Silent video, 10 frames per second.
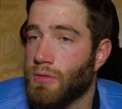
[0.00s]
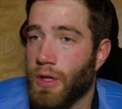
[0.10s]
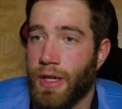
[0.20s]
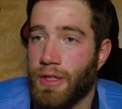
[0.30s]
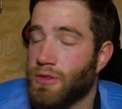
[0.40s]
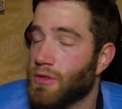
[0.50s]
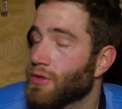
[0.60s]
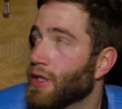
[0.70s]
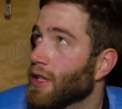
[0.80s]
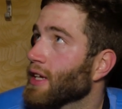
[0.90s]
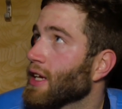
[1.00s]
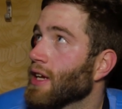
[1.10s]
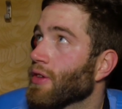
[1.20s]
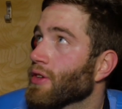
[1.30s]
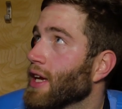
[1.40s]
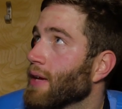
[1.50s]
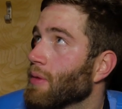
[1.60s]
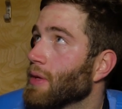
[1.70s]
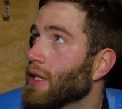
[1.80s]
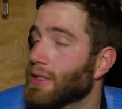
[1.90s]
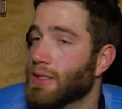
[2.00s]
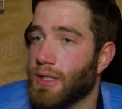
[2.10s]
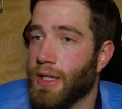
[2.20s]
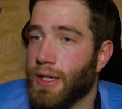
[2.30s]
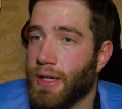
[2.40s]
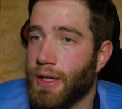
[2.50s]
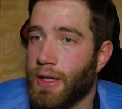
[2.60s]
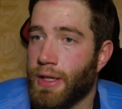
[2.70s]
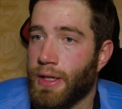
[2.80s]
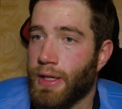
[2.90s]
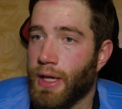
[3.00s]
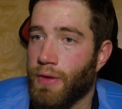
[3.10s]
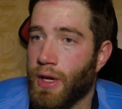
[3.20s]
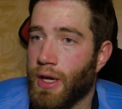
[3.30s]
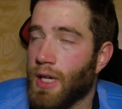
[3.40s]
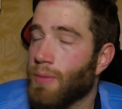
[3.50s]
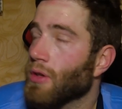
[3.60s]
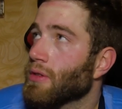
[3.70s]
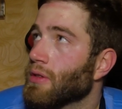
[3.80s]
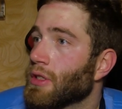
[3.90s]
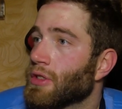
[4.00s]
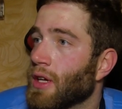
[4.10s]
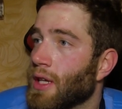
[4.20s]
Trying to treat it like any other game. I mean, it's every night I come out and try